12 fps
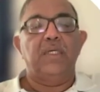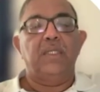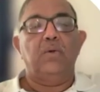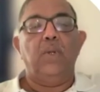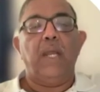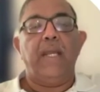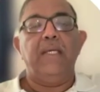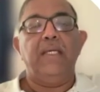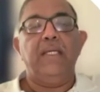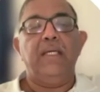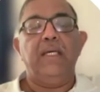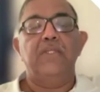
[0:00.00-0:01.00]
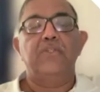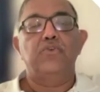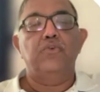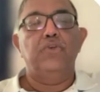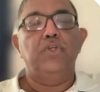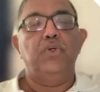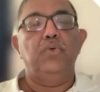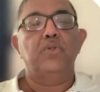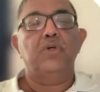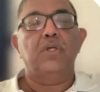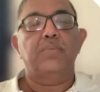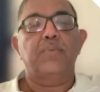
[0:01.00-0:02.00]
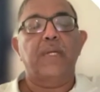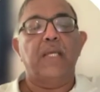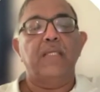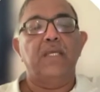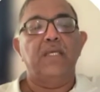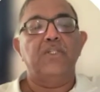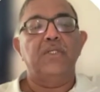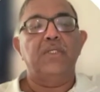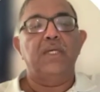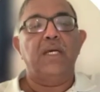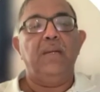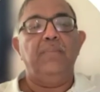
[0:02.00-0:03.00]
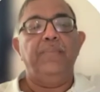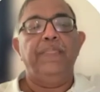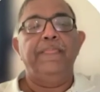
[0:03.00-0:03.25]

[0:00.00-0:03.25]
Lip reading: The whole idea is to reduce hospitalization time,